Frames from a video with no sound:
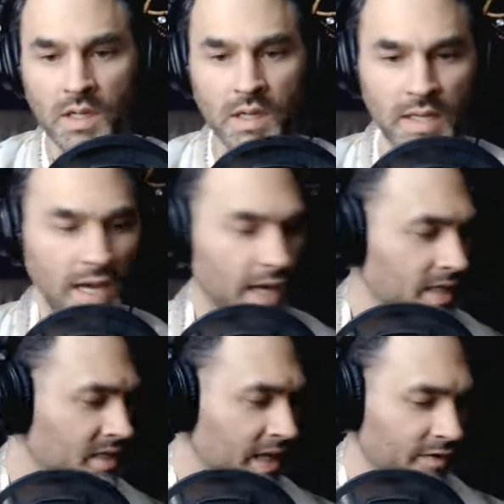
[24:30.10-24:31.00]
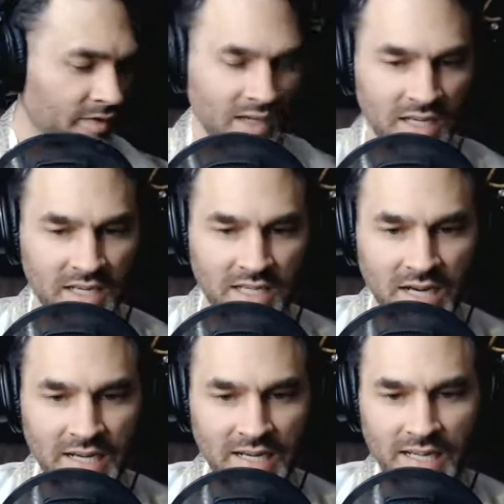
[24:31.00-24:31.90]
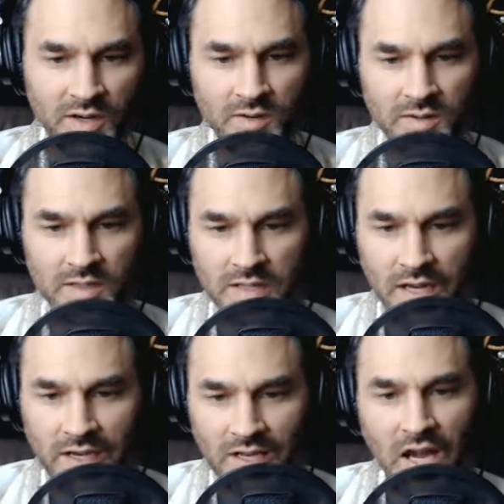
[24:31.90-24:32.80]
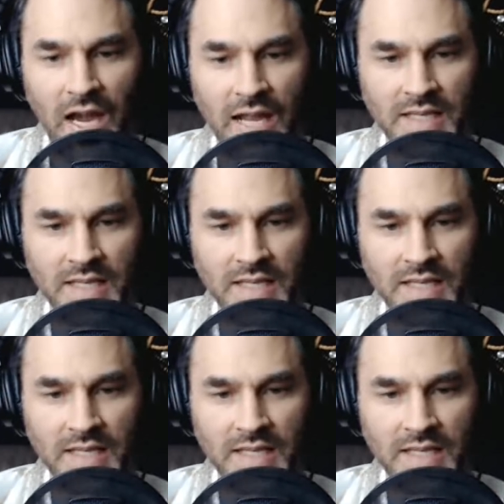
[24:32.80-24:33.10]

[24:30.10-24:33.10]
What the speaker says: Yeah, it's definitely cutting out a lot,